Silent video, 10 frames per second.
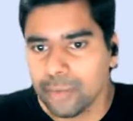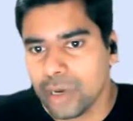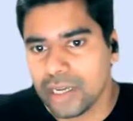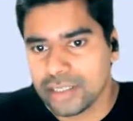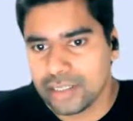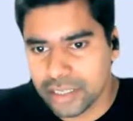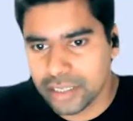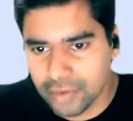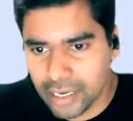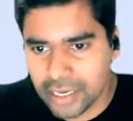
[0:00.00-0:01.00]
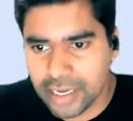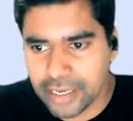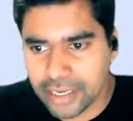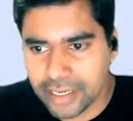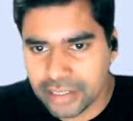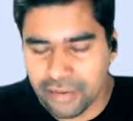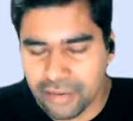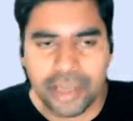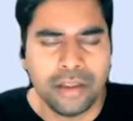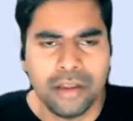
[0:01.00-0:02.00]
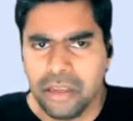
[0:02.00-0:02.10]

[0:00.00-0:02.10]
in was definitely data discovery,